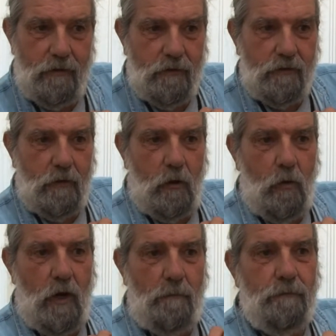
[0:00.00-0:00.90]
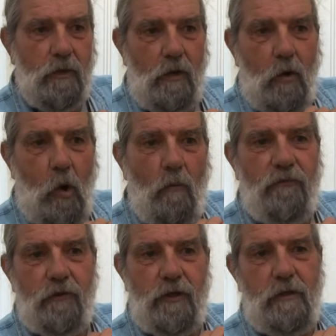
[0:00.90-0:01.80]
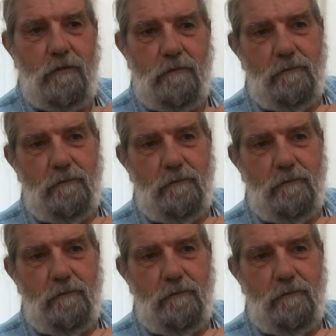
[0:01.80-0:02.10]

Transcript: So hopefully